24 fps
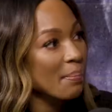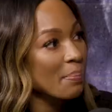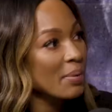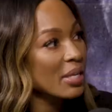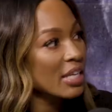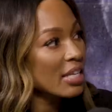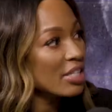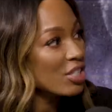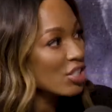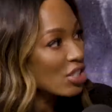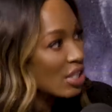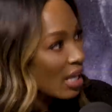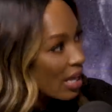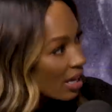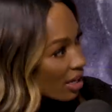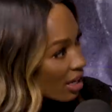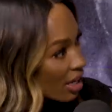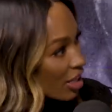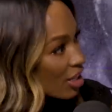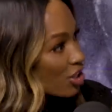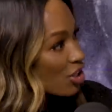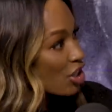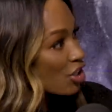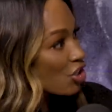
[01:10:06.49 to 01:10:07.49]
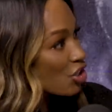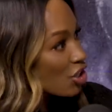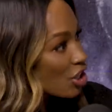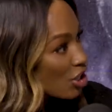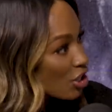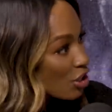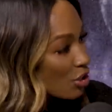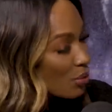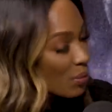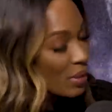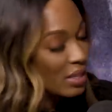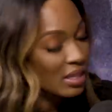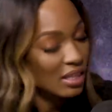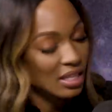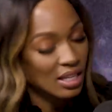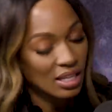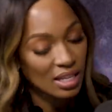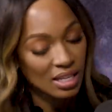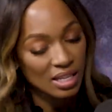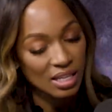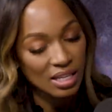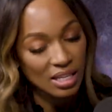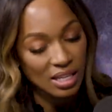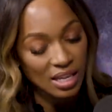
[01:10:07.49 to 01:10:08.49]
but it's like, it's a genuine
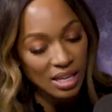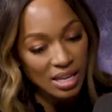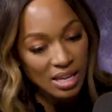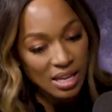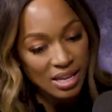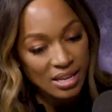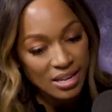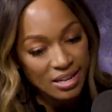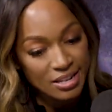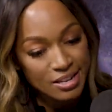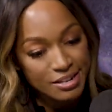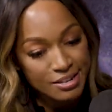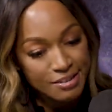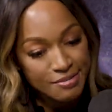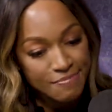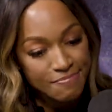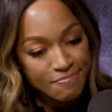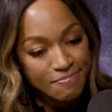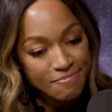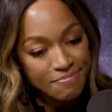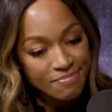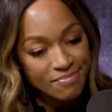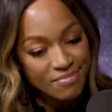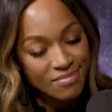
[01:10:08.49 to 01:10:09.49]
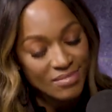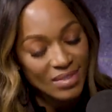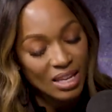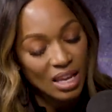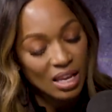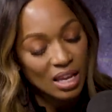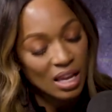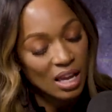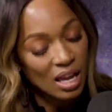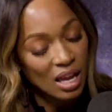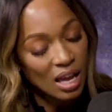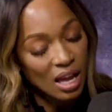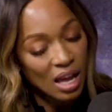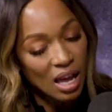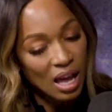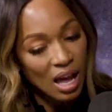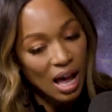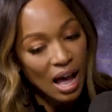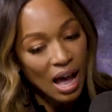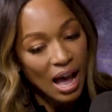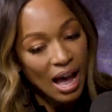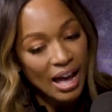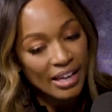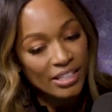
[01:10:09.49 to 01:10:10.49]
thing. And, um,
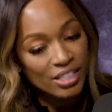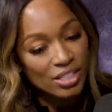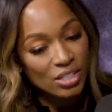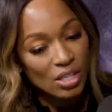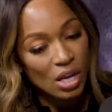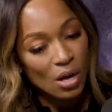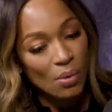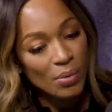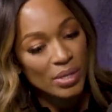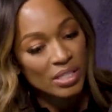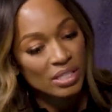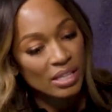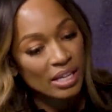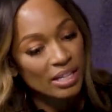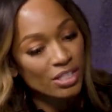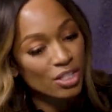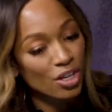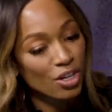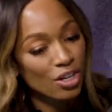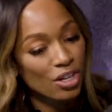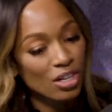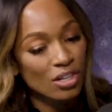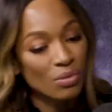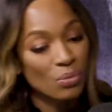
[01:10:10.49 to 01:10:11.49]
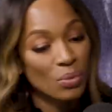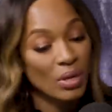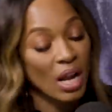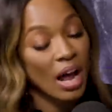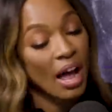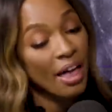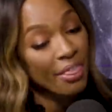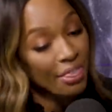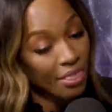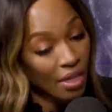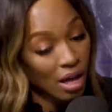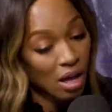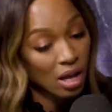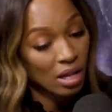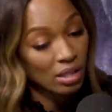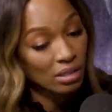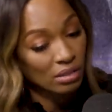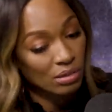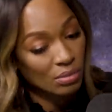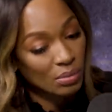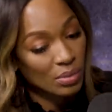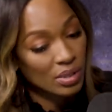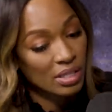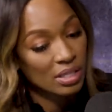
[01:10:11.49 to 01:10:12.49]
I just always liked her. What I thought
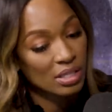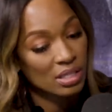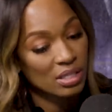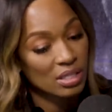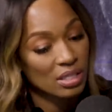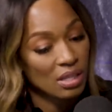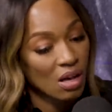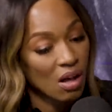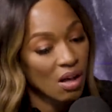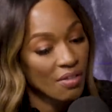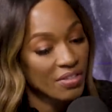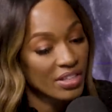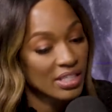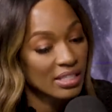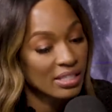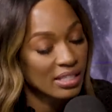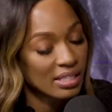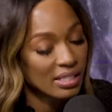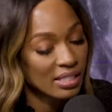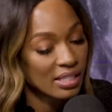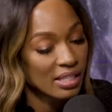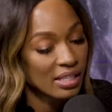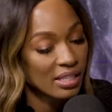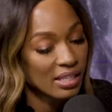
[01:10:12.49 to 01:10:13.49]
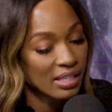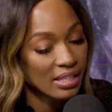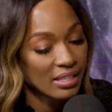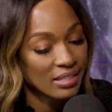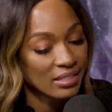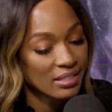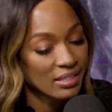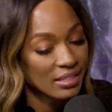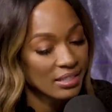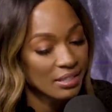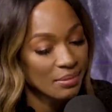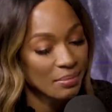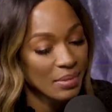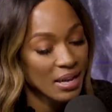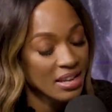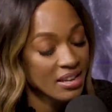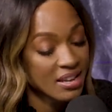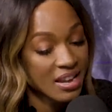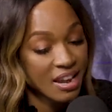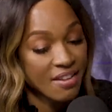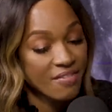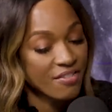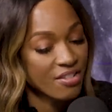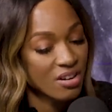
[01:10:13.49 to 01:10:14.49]
was authenticity, and um, I
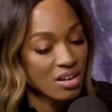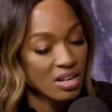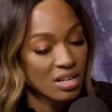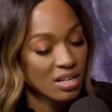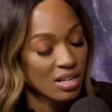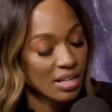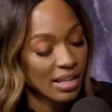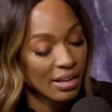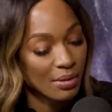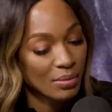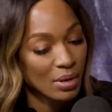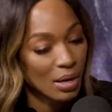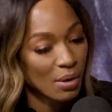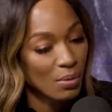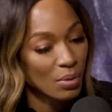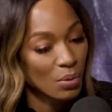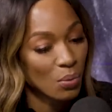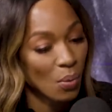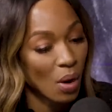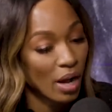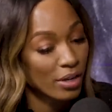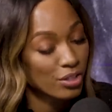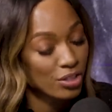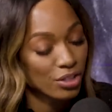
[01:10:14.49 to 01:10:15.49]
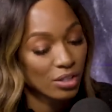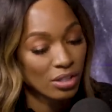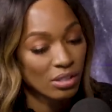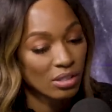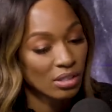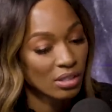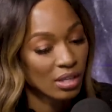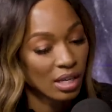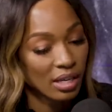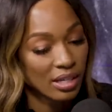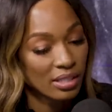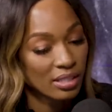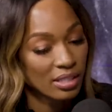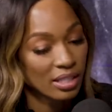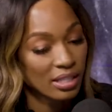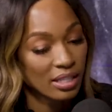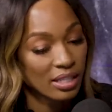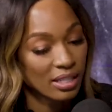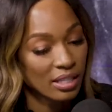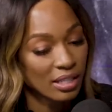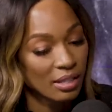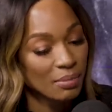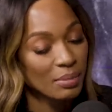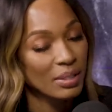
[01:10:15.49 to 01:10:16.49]
never like when I would watch her as a
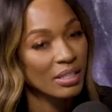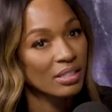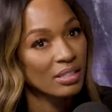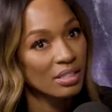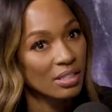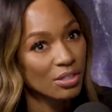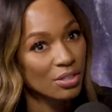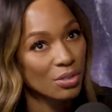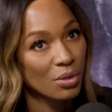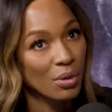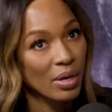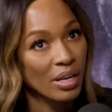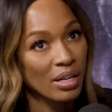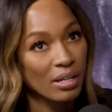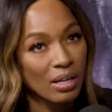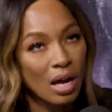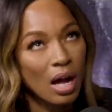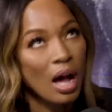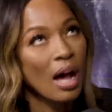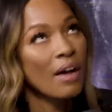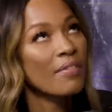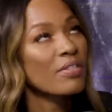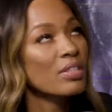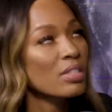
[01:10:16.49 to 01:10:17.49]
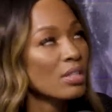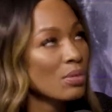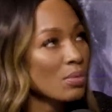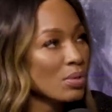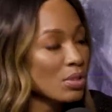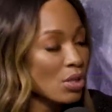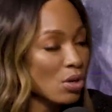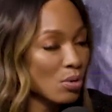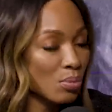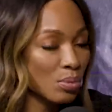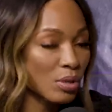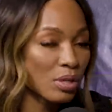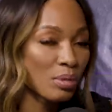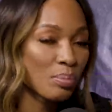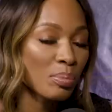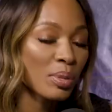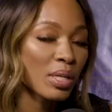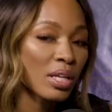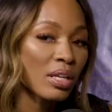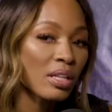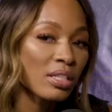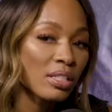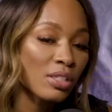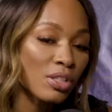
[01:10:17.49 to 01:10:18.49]
kid. I'd be like, she's great. Obviously, it was Oprah,
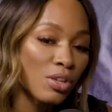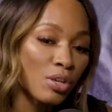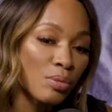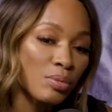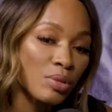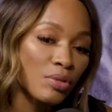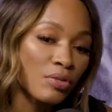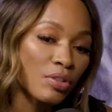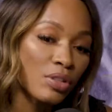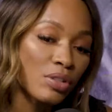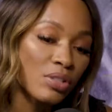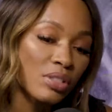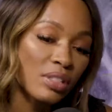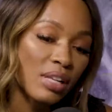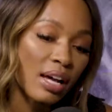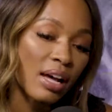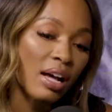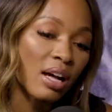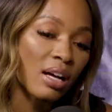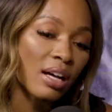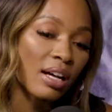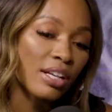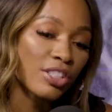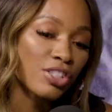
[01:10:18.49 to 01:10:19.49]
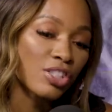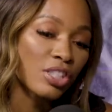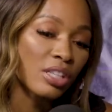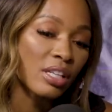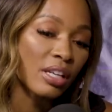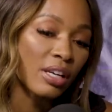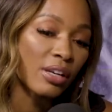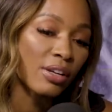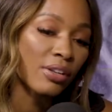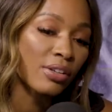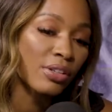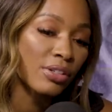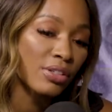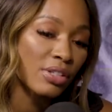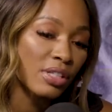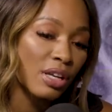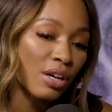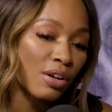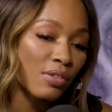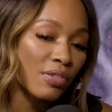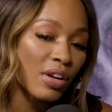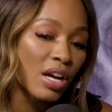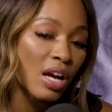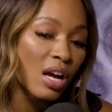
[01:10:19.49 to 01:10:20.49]
but in terms of her style, how she carried
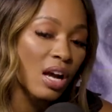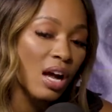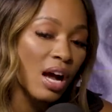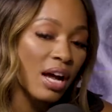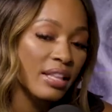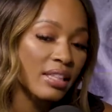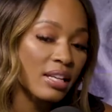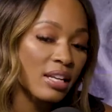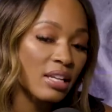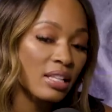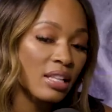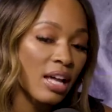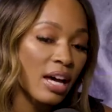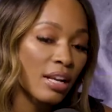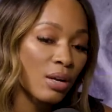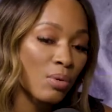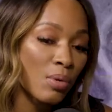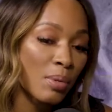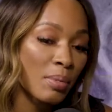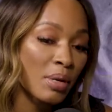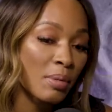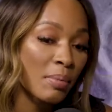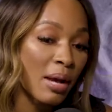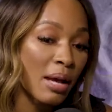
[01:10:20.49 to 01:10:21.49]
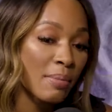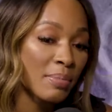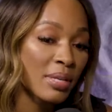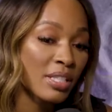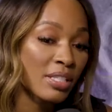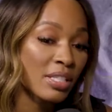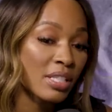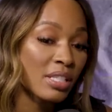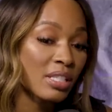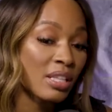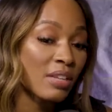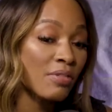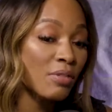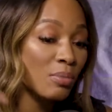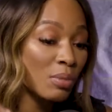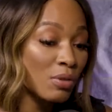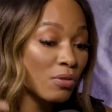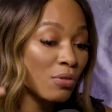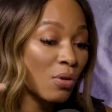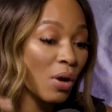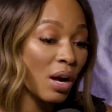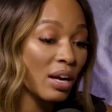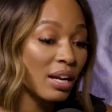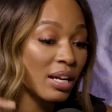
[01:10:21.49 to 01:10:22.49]
herself, I think a lot of women in my business, even
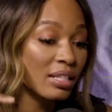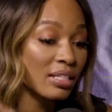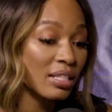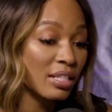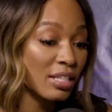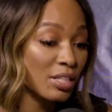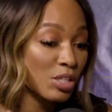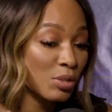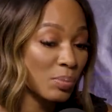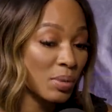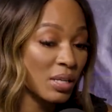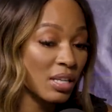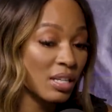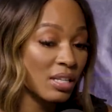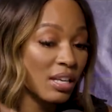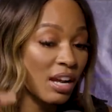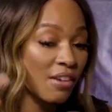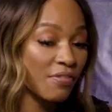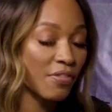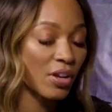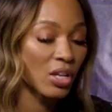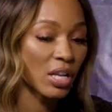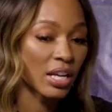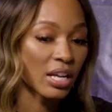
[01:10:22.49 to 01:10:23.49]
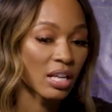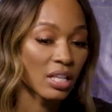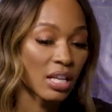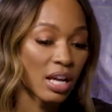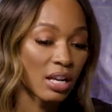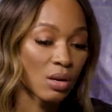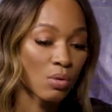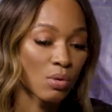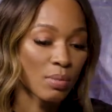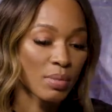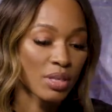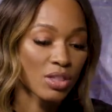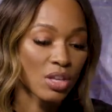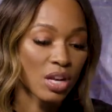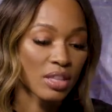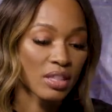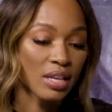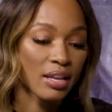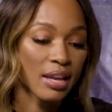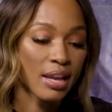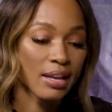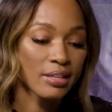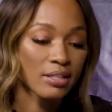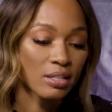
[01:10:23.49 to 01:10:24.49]
before I got to ESPN, I felt like a lot of women thought
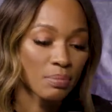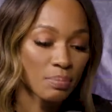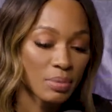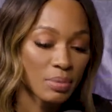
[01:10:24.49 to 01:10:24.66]
they had to